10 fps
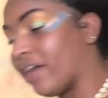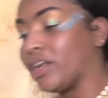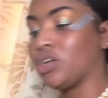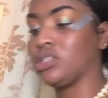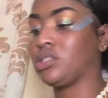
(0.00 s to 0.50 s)
are
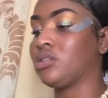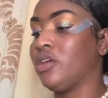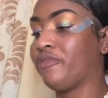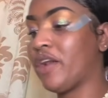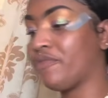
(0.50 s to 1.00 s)
just
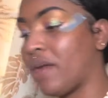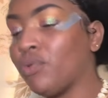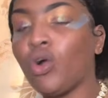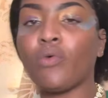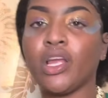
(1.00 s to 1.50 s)
friend from
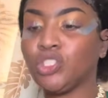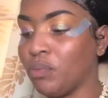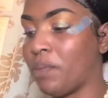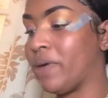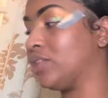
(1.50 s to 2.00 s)
nowhere,
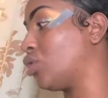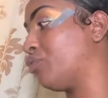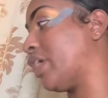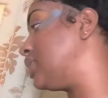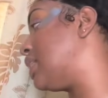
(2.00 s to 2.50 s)
jump up and turn
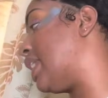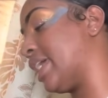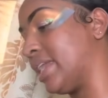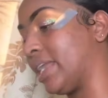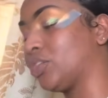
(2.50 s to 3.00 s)
friend. It's not
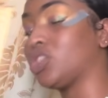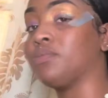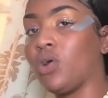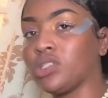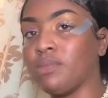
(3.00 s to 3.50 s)
like that. I just
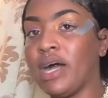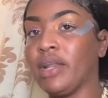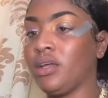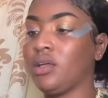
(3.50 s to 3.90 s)
my husband